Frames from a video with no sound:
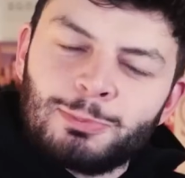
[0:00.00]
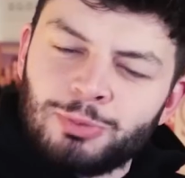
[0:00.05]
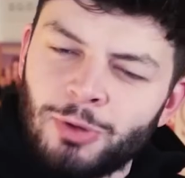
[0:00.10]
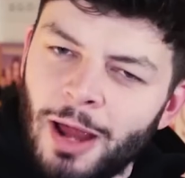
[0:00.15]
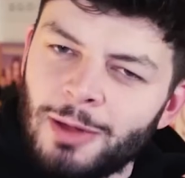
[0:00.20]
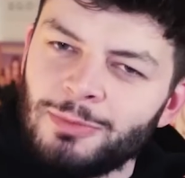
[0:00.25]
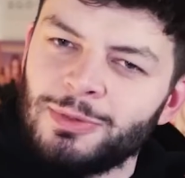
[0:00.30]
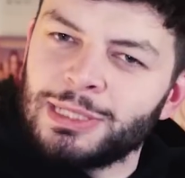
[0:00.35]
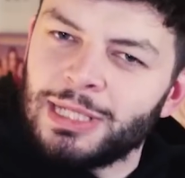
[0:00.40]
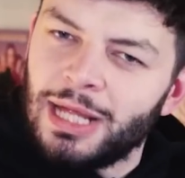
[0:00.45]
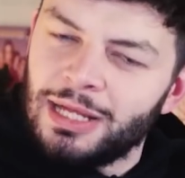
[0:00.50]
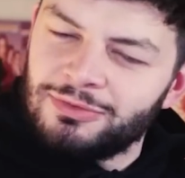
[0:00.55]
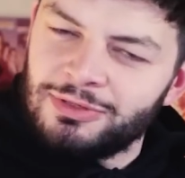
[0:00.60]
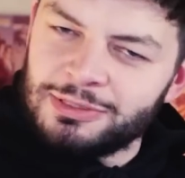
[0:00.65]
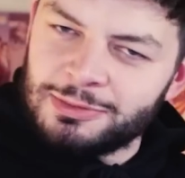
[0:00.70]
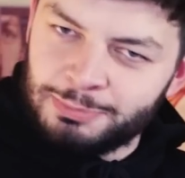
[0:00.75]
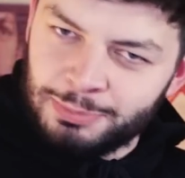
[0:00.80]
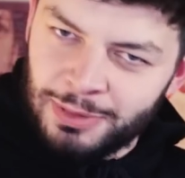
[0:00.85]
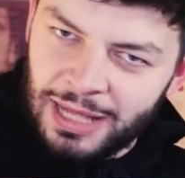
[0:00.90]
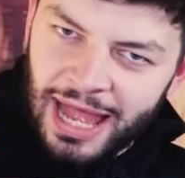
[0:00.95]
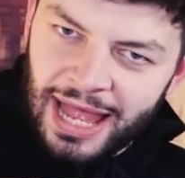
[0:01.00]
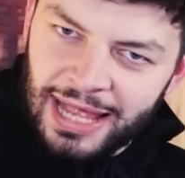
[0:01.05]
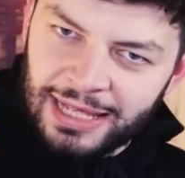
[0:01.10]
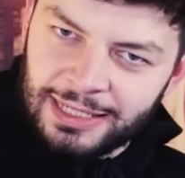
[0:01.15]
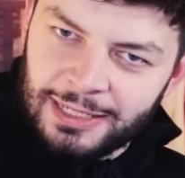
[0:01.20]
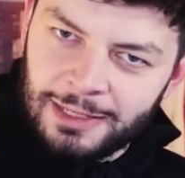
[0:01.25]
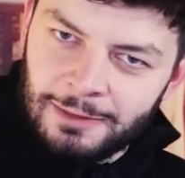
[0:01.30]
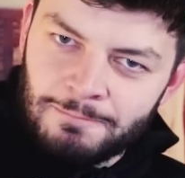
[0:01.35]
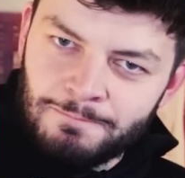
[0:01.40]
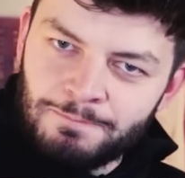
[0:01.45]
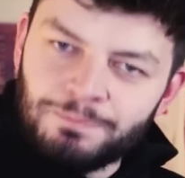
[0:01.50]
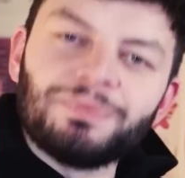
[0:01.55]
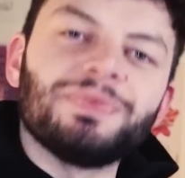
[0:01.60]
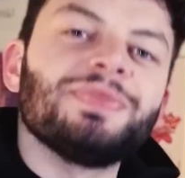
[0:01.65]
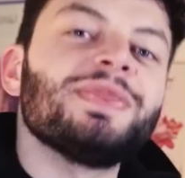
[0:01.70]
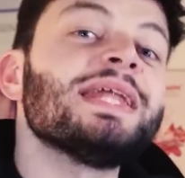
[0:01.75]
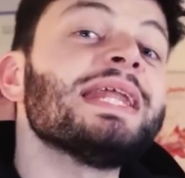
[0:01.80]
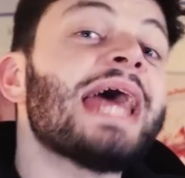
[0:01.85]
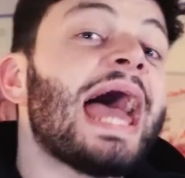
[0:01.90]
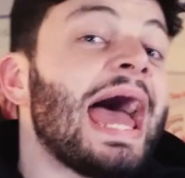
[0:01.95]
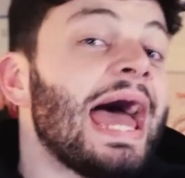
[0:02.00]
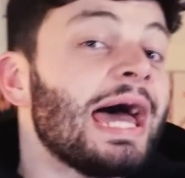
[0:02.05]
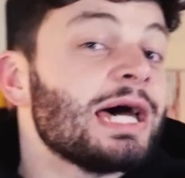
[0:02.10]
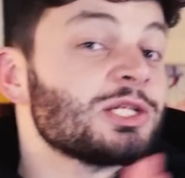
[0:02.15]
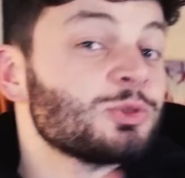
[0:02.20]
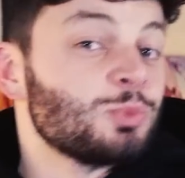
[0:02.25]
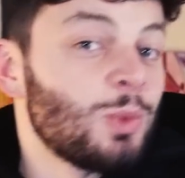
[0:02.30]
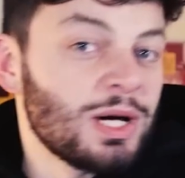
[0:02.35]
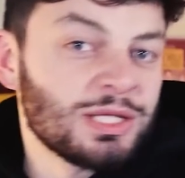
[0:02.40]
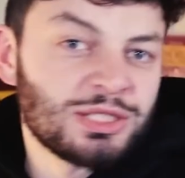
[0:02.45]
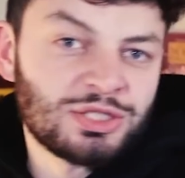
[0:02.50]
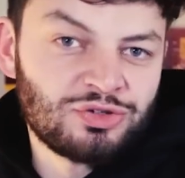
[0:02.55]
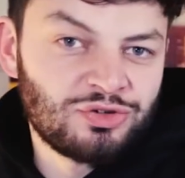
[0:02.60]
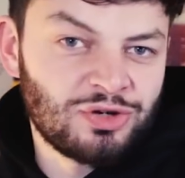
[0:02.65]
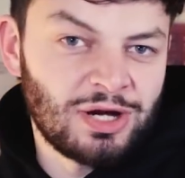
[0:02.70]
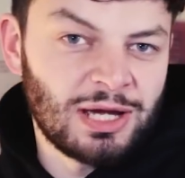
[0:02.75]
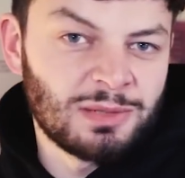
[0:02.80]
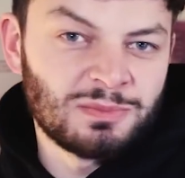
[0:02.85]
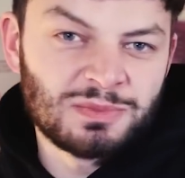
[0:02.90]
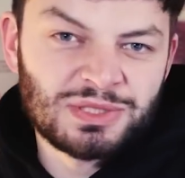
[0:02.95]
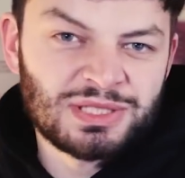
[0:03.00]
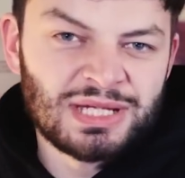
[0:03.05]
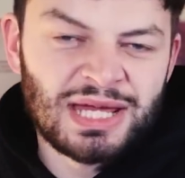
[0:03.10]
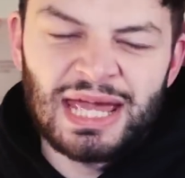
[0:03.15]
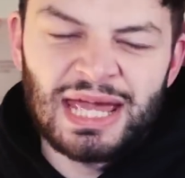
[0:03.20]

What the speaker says: primary colour is black, then it has white stripes.